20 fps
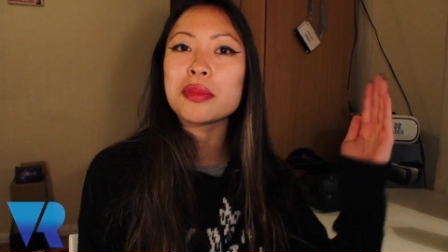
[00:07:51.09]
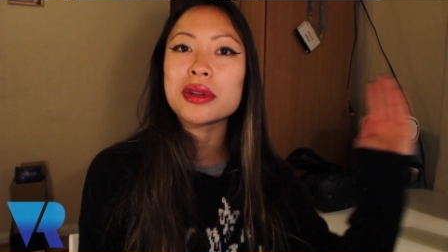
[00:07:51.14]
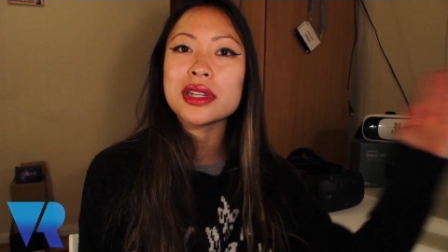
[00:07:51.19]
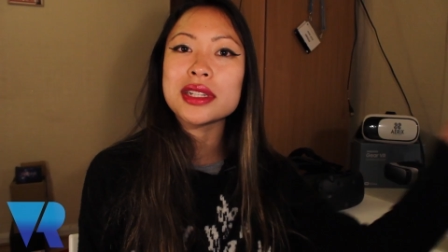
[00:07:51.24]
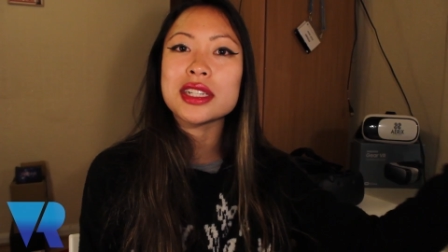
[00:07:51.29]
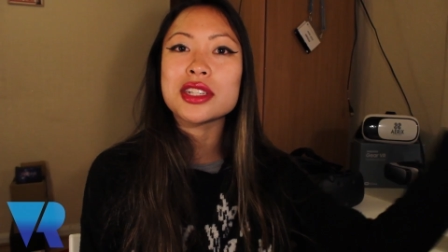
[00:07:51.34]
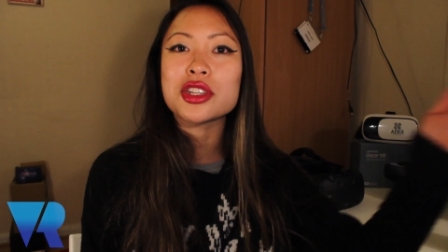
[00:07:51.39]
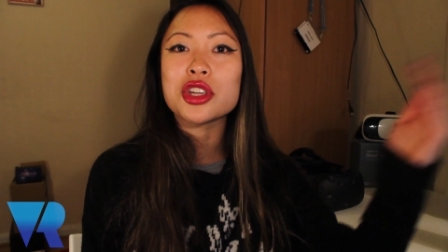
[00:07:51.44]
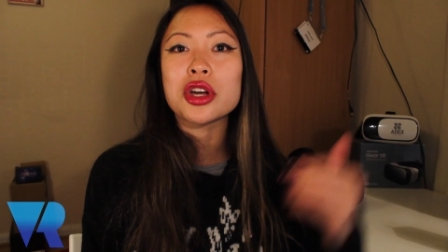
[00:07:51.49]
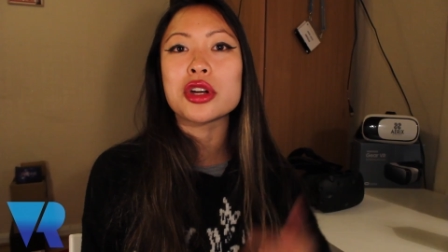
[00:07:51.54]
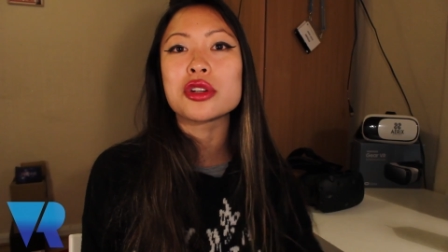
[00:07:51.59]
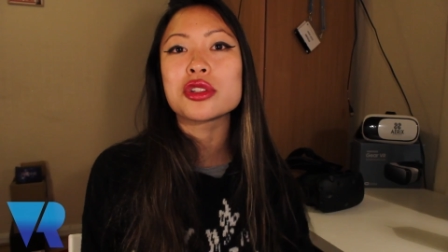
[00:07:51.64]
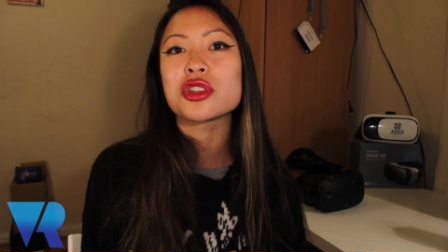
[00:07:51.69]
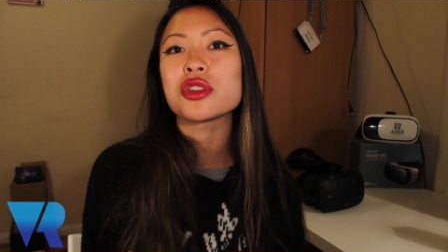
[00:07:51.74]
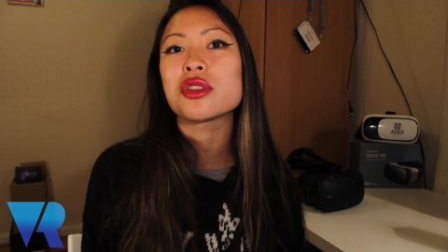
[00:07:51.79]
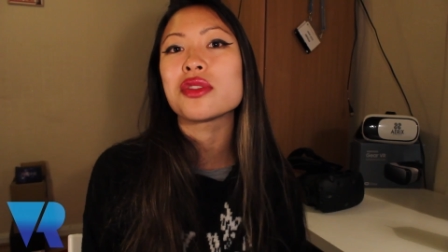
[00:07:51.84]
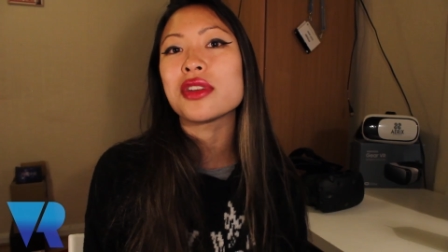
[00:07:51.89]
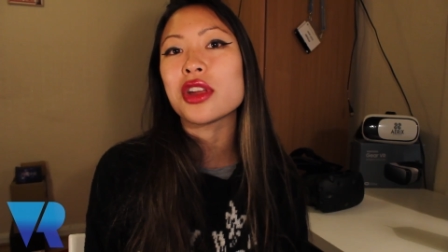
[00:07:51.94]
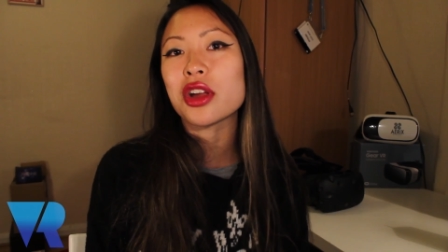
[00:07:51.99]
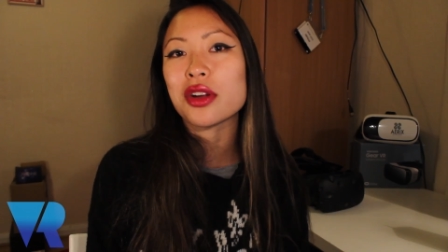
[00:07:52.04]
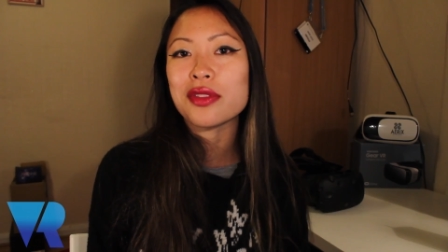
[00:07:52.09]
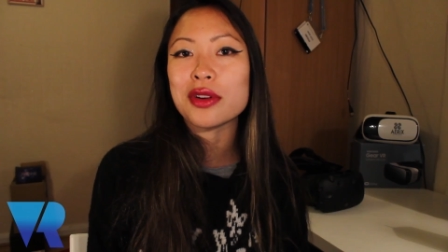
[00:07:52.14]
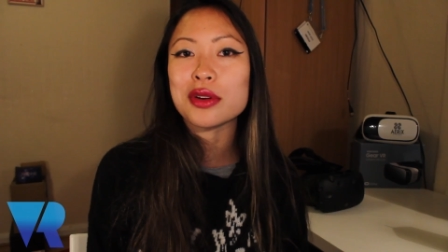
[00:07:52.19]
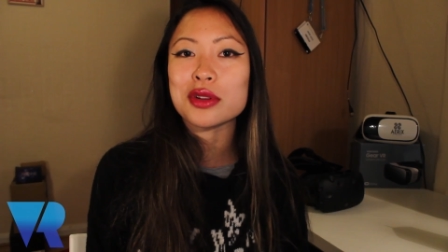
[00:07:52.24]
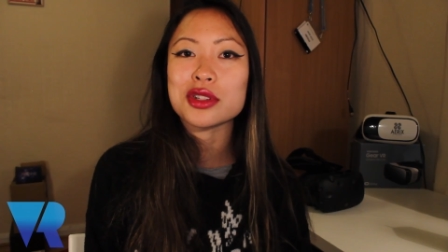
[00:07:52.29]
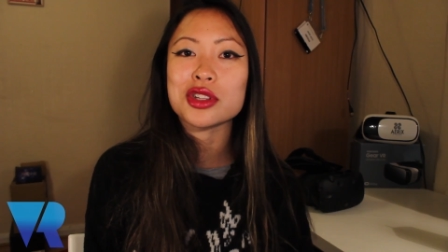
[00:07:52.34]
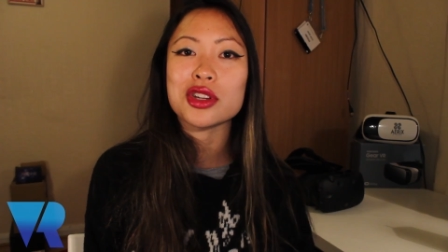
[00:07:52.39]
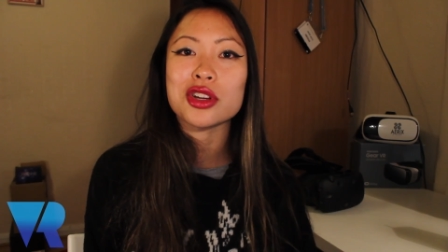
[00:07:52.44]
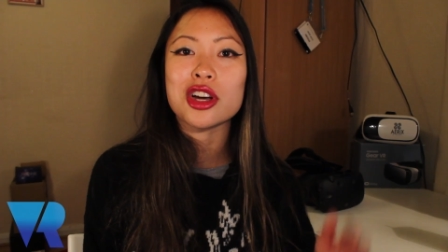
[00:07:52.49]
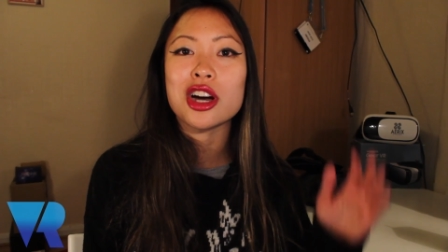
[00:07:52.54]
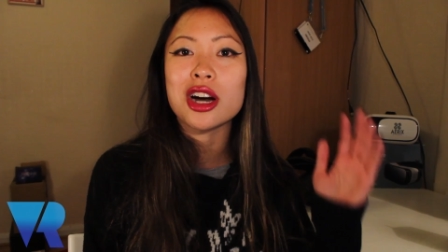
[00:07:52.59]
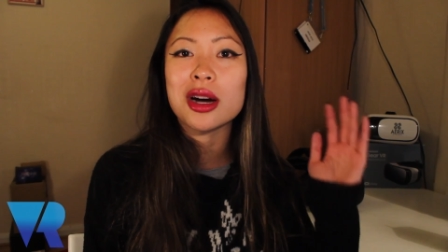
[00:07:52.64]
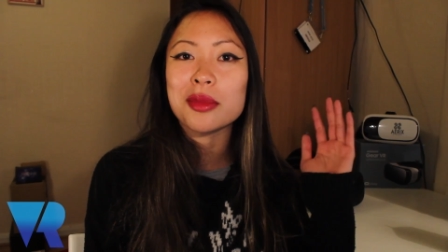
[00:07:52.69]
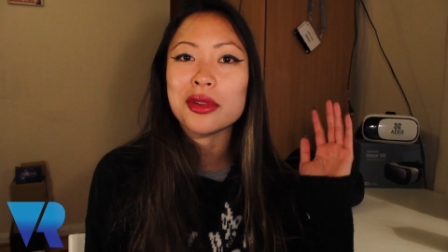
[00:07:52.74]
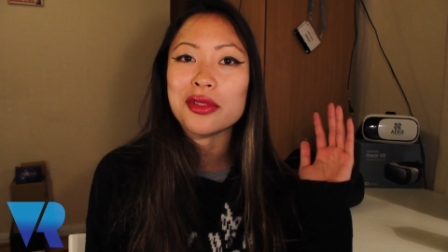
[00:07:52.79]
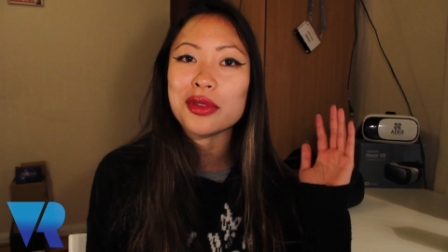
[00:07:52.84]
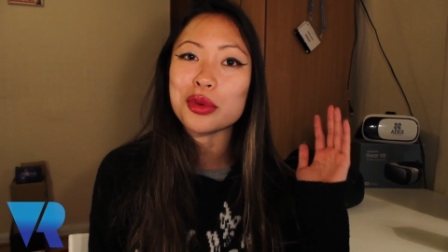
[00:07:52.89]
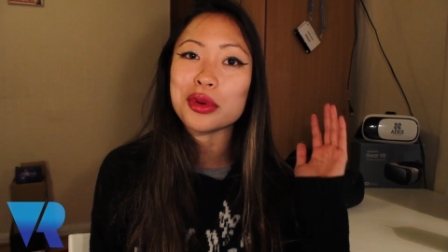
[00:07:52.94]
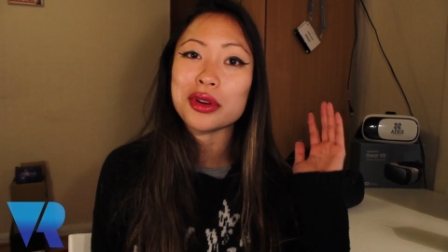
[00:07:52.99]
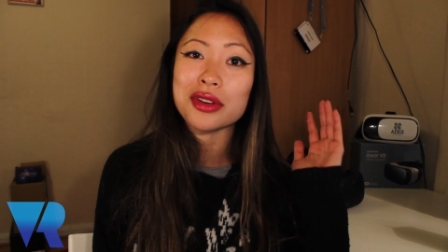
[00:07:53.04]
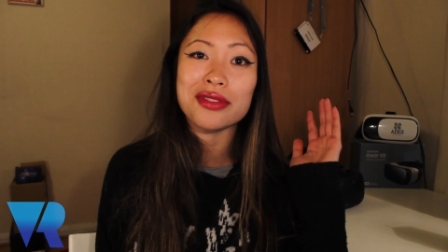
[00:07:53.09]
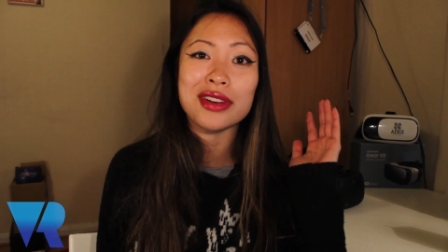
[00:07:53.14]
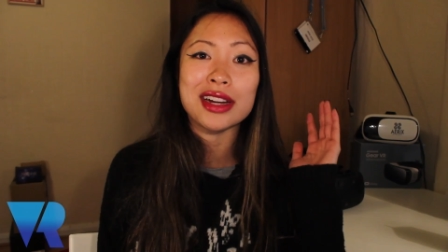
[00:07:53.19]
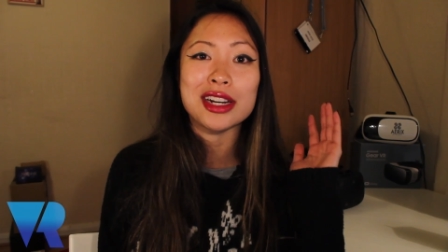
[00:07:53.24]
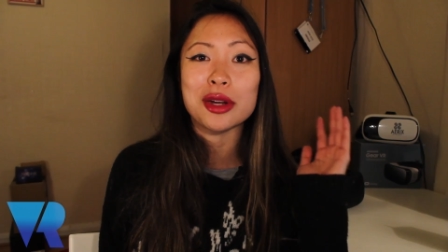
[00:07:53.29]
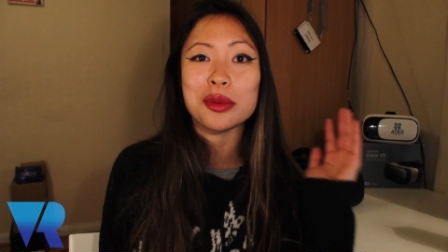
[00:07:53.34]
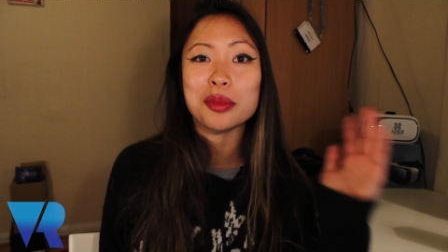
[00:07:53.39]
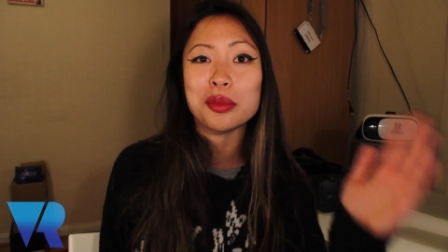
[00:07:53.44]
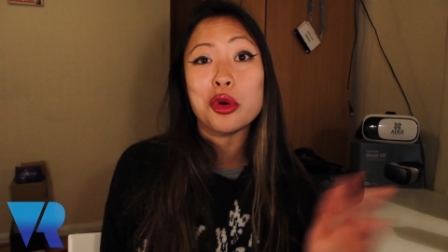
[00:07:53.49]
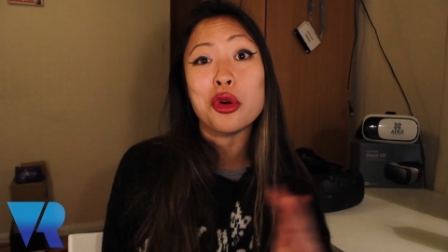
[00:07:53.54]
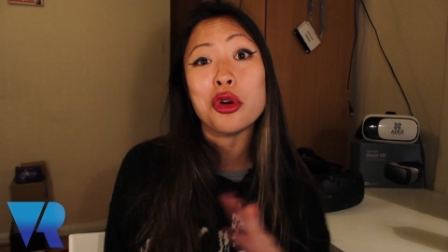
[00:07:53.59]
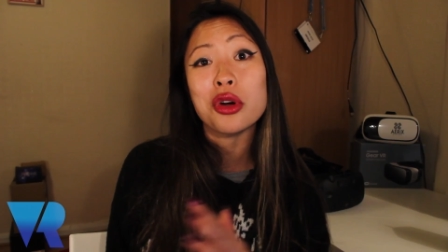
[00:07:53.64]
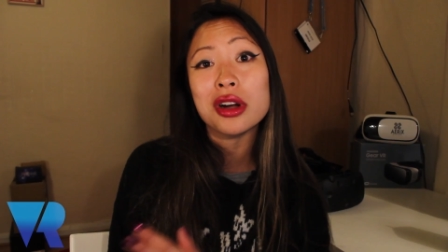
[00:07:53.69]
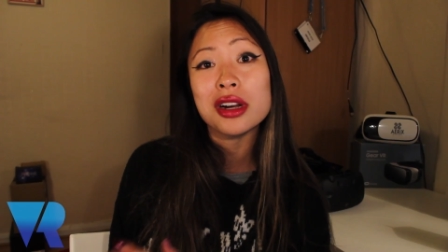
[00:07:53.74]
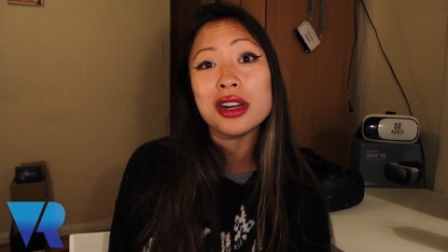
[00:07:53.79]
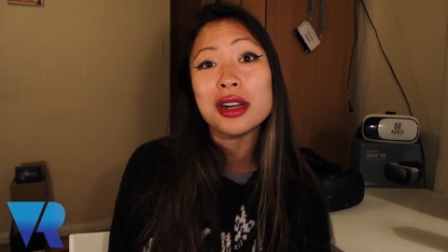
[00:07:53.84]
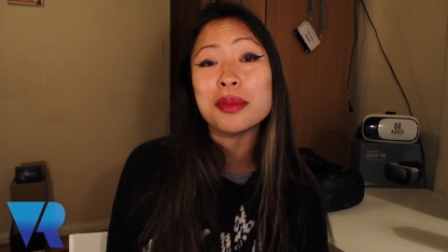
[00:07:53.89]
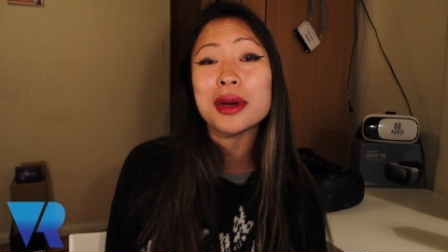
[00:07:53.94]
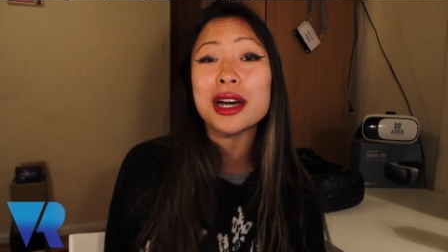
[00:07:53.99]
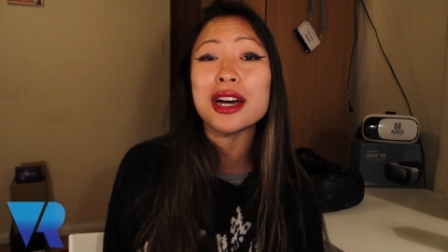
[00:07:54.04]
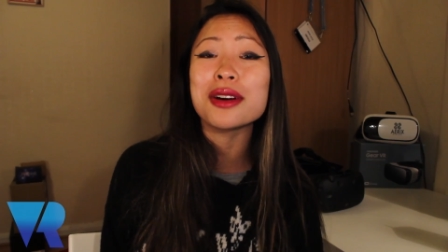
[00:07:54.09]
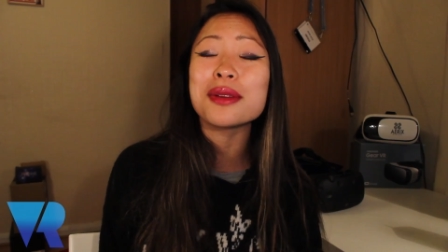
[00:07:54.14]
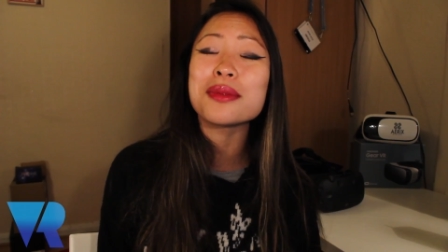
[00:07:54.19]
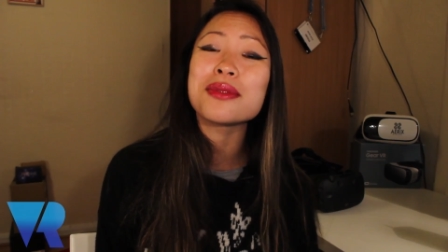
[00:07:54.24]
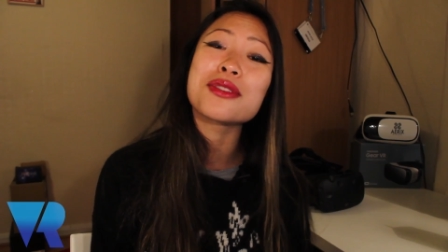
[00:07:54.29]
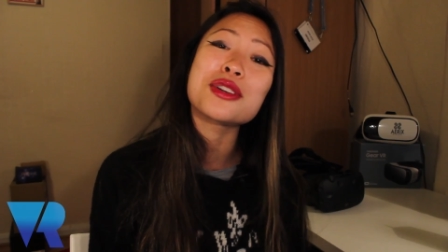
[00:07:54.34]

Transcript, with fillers: Please go to V R focus dot com if you want to find out more about